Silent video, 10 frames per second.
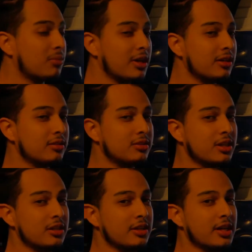might
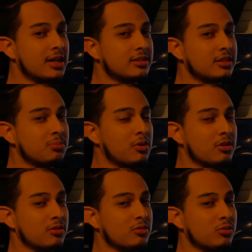say gas is
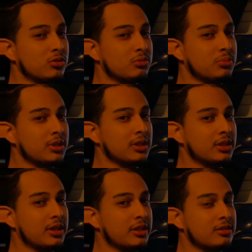part of the tools, but
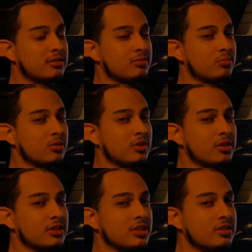it's one of the
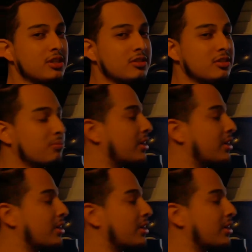things that stays in the